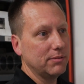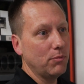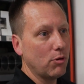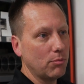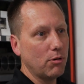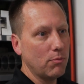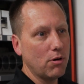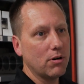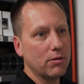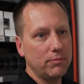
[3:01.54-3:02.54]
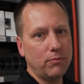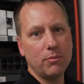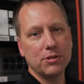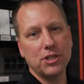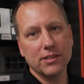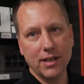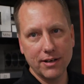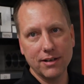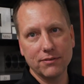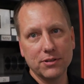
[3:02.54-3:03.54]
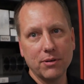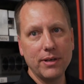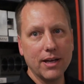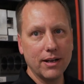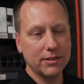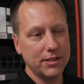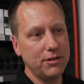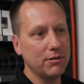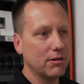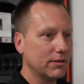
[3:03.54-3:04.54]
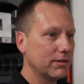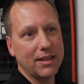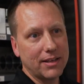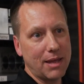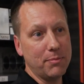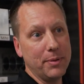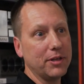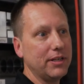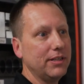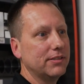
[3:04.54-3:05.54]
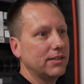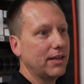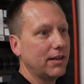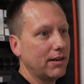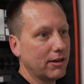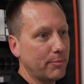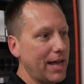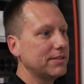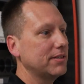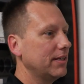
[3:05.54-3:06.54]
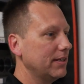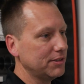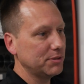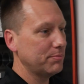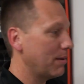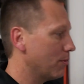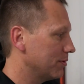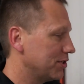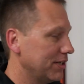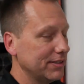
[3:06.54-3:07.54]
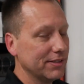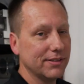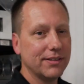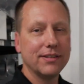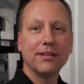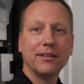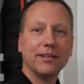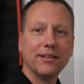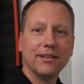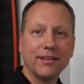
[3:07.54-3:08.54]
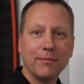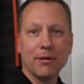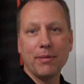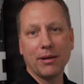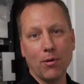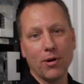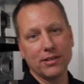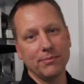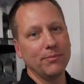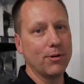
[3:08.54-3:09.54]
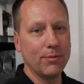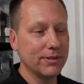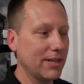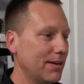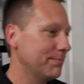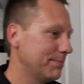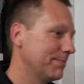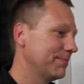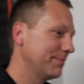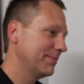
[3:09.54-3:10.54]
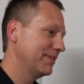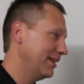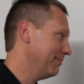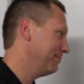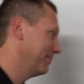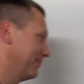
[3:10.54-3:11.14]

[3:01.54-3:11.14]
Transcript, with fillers: and more and more and more, one machine's not enough, so we got to continue our capabilities and our capacity and just buy more machines and we can make more at, more at one time. Journey, man. Yep.